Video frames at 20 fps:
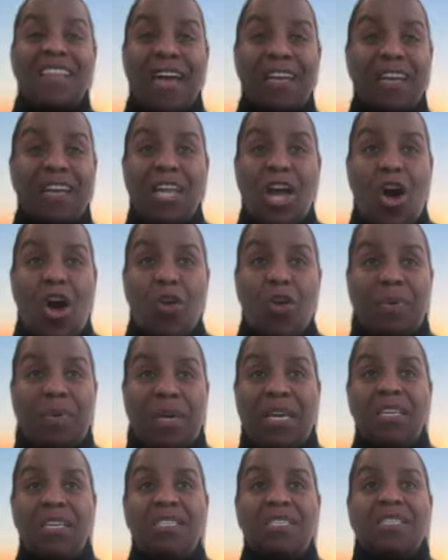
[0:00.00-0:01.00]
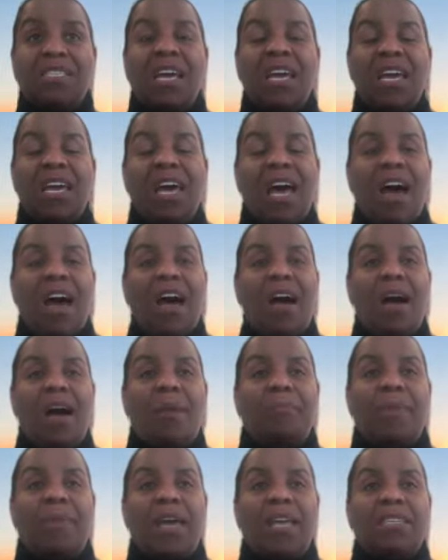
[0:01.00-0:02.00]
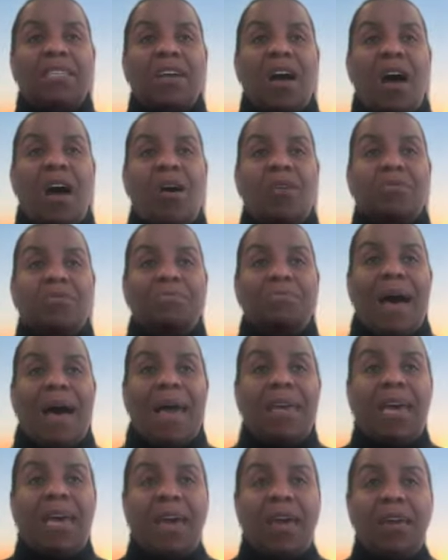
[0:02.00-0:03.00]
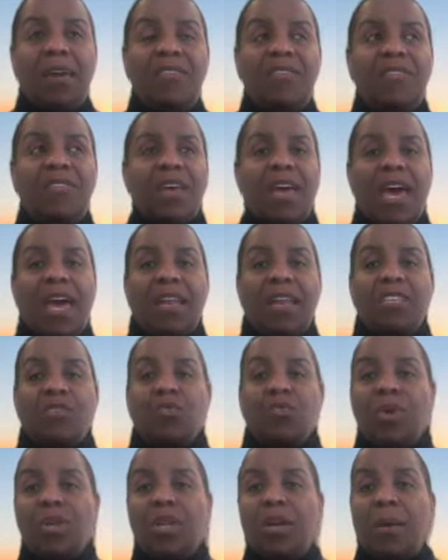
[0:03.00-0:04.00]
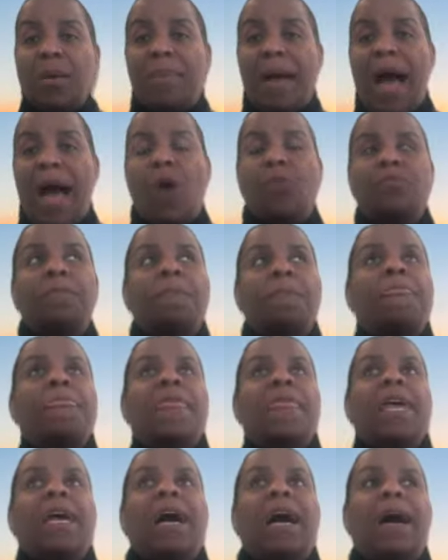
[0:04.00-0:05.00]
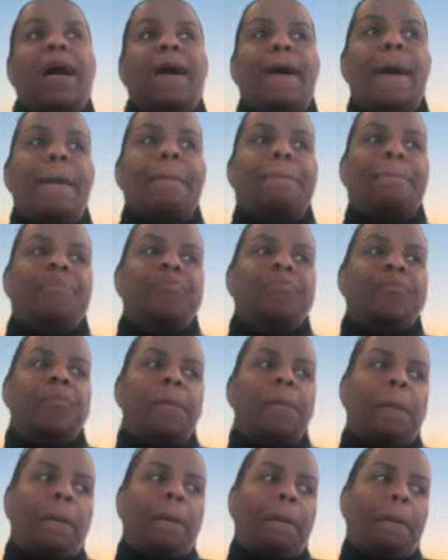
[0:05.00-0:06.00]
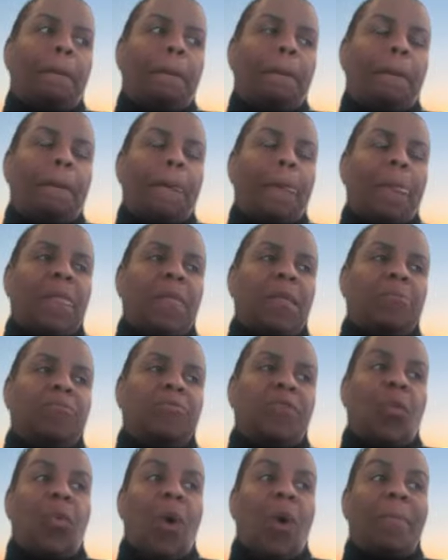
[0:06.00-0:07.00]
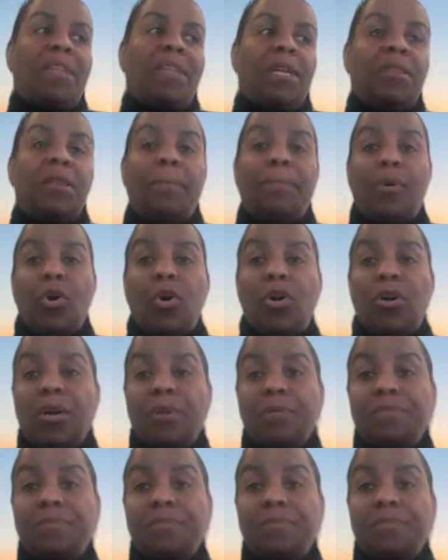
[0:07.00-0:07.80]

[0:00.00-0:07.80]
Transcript: a long piece. It's called My Case, and it's really about the woman in the book,